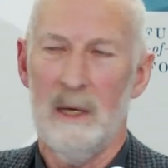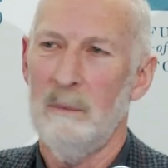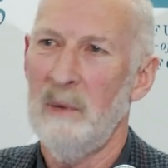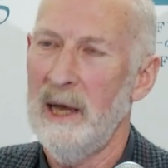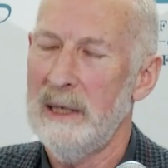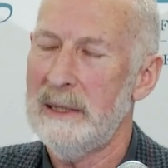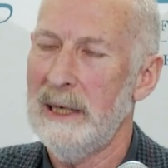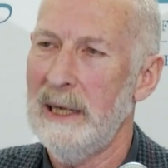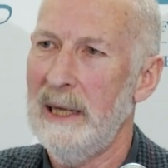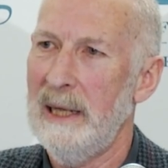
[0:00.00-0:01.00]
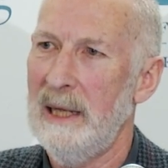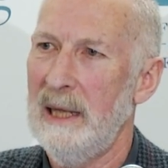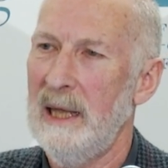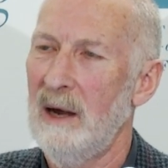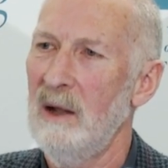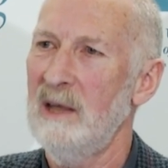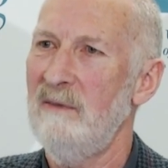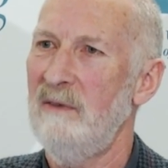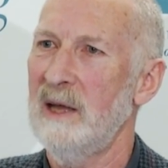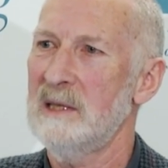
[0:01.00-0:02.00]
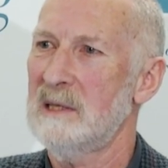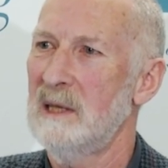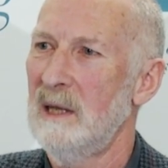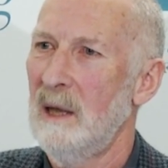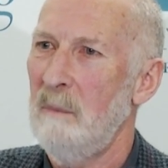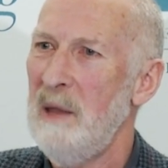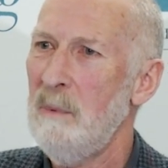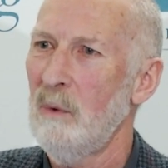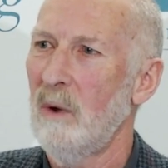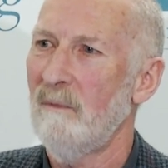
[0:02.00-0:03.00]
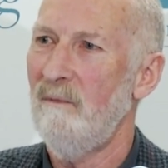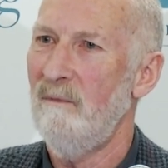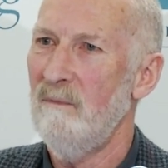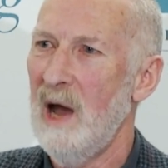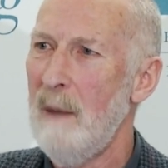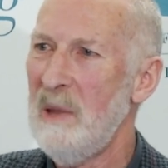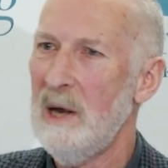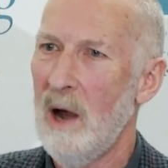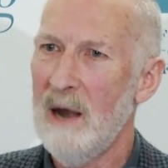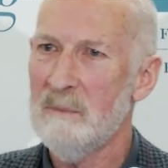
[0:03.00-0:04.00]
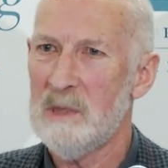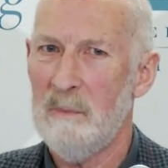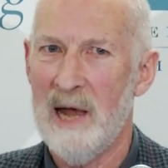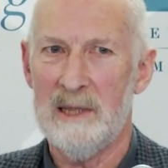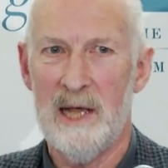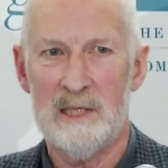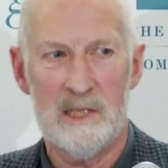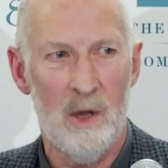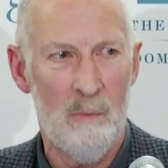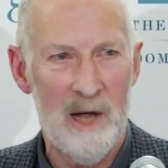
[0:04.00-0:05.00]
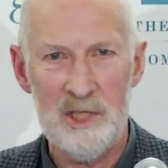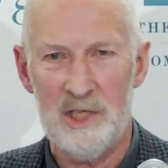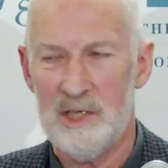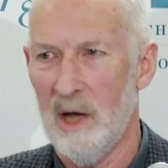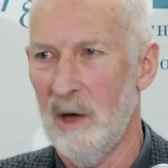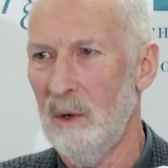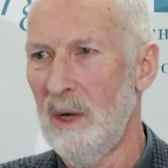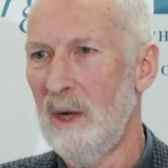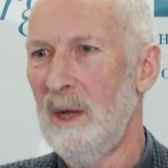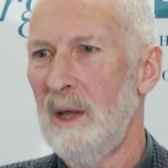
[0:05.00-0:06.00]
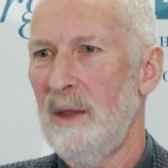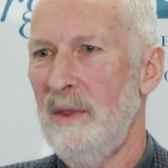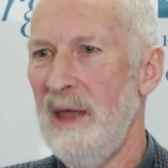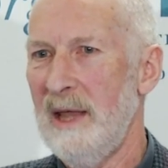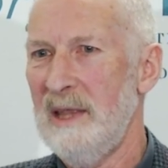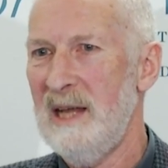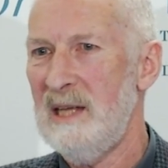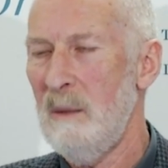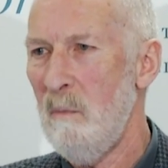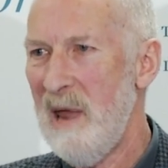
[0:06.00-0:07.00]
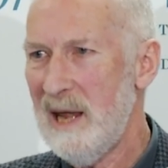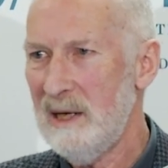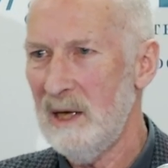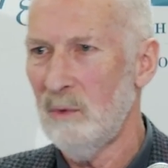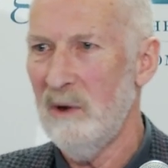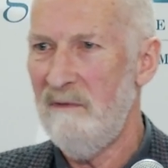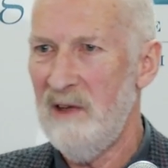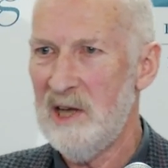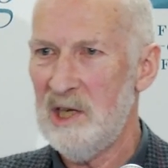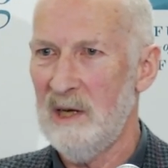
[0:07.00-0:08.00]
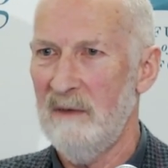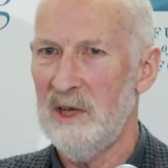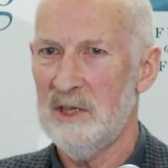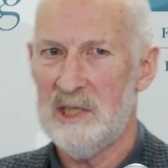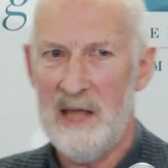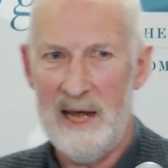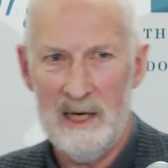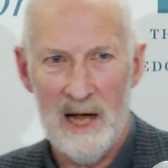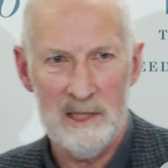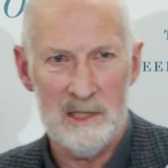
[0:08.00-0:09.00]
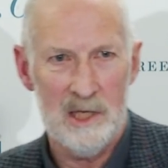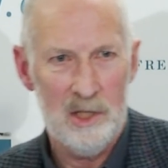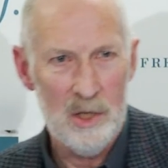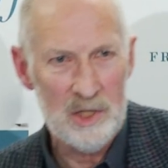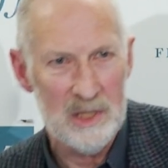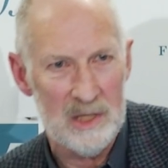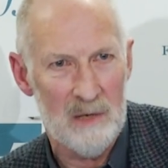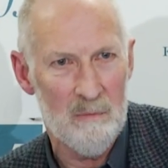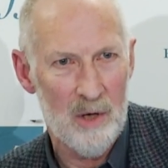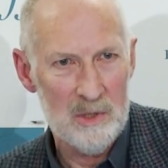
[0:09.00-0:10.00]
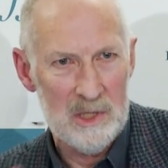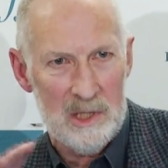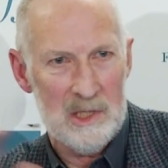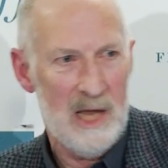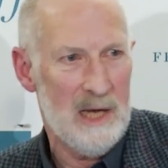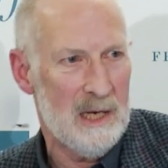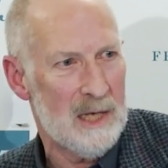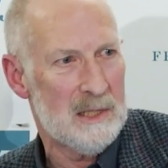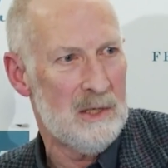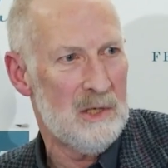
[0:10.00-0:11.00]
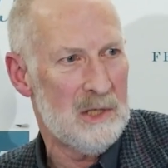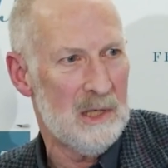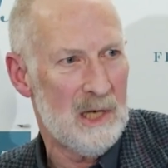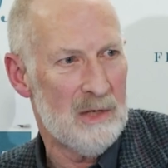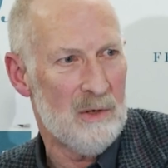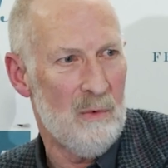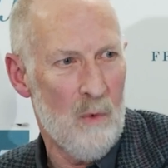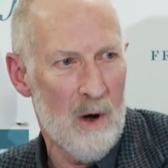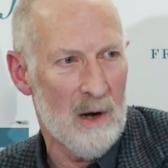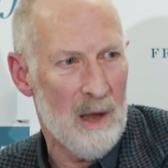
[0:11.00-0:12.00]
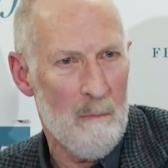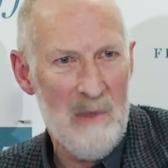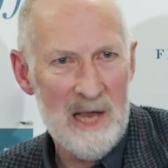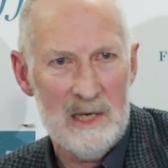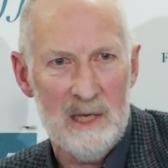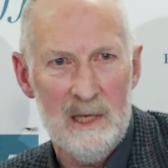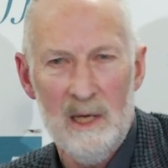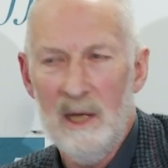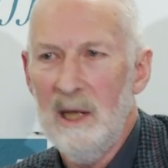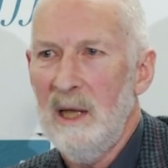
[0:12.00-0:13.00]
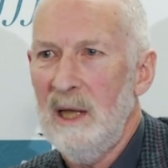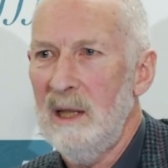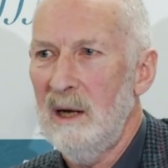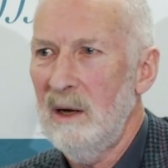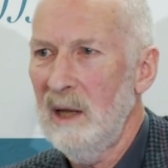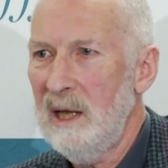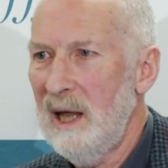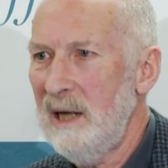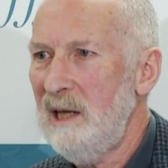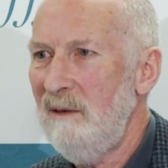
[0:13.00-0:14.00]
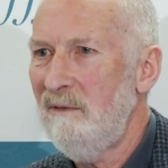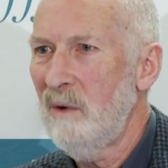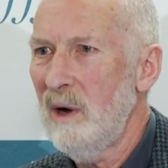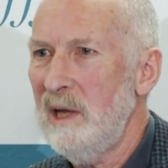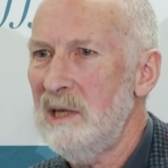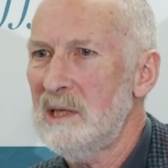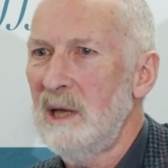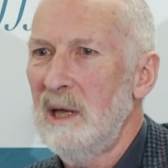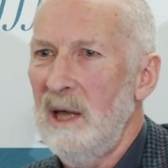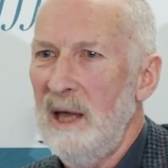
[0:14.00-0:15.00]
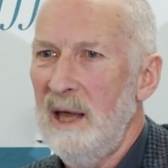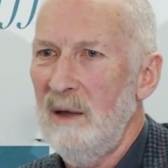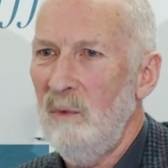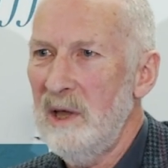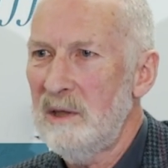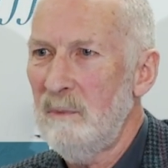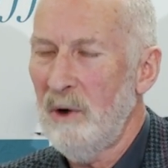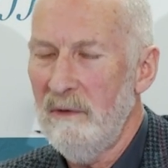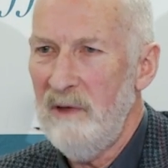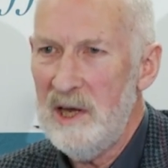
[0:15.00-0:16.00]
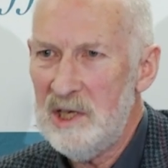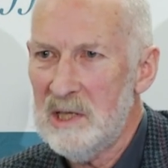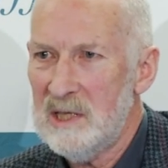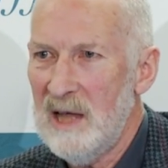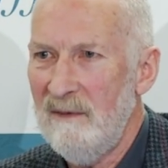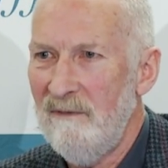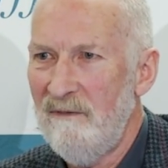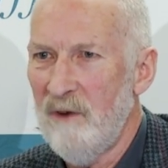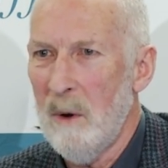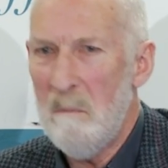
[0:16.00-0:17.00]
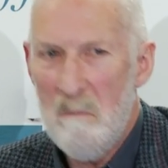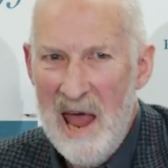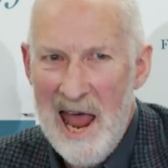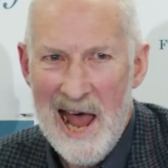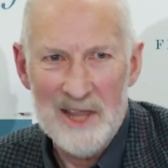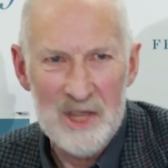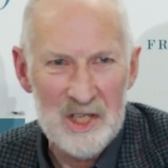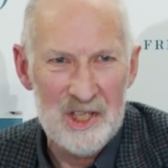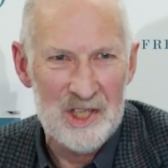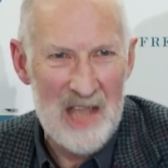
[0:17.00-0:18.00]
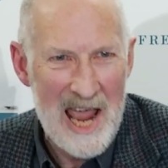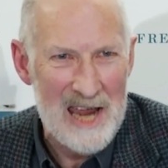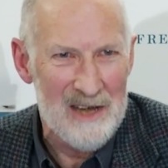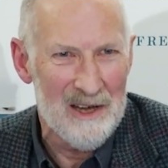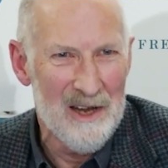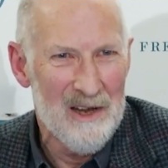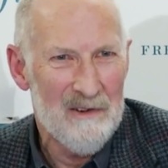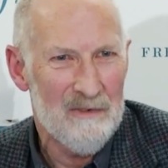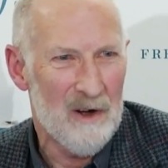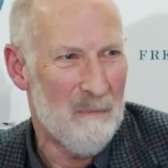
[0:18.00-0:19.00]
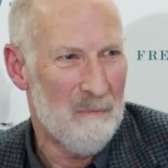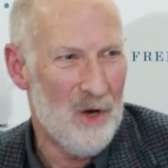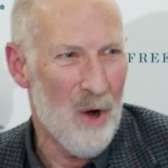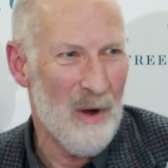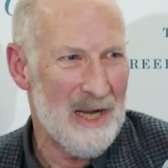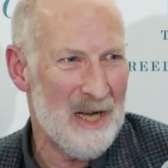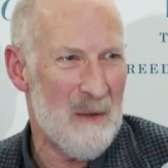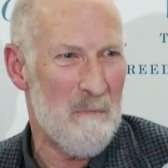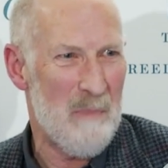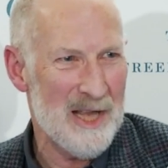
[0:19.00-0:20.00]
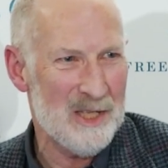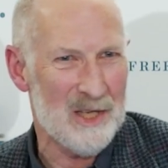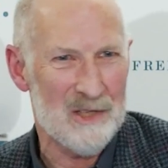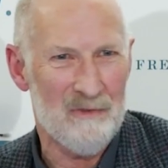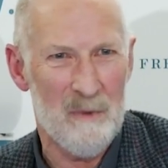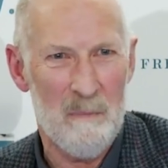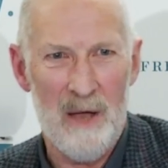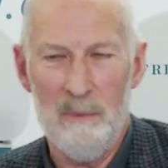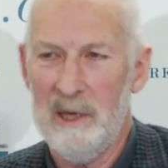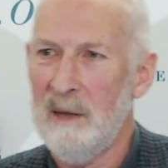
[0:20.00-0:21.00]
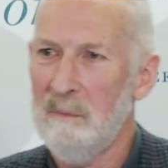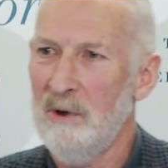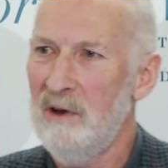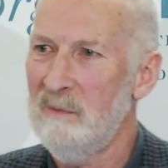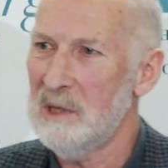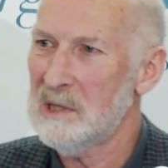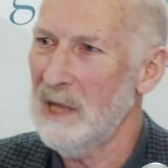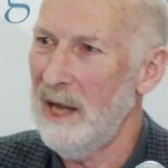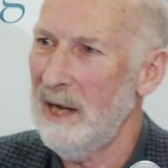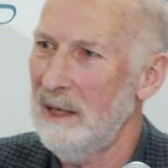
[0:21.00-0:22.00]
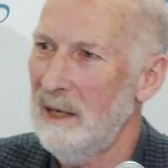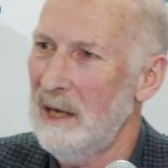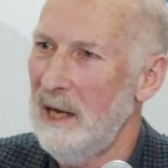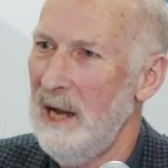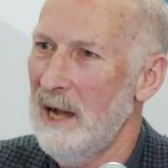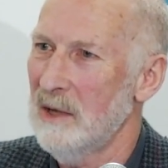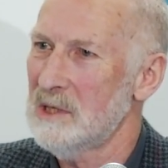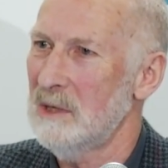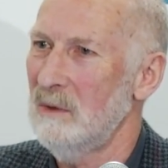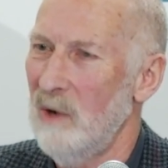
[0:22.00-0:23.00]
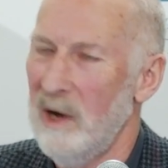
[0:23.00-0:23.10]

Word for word: But uh, at all events, people were up in arms about that, so much so that they demanded revision of their state constitutions, and most of the state constitutions in the country were amended in the early 1940s eh, with provisions that forbade the state from going into business for public improvements like canals and